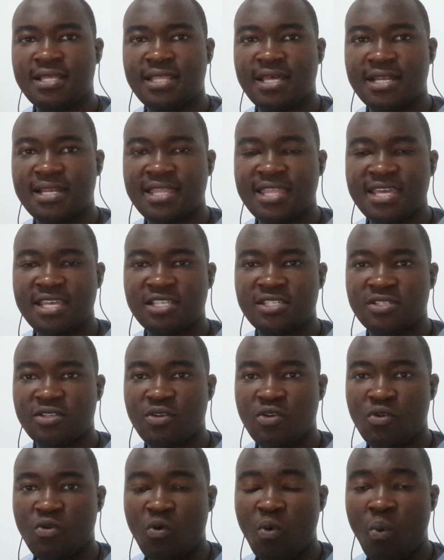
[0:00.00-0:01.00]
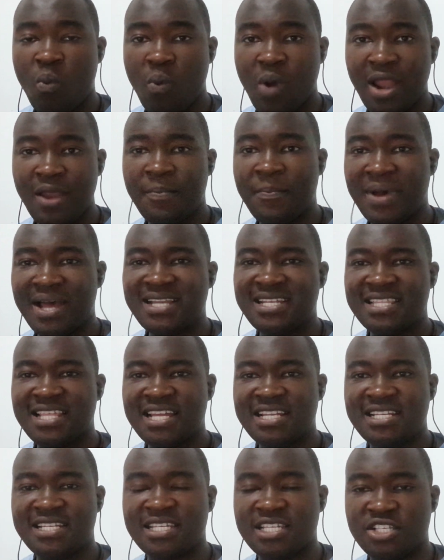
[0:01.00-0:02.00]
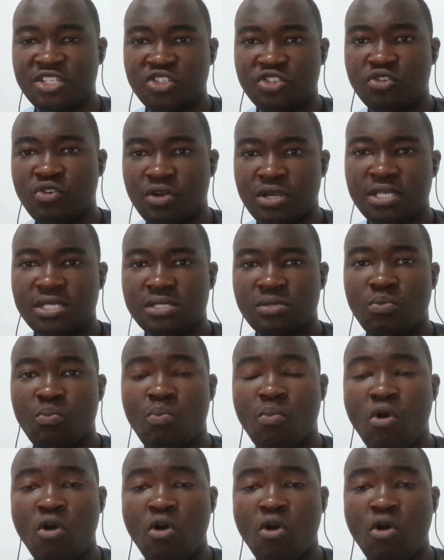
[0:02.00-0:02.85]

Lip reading: that there is one party that enjoys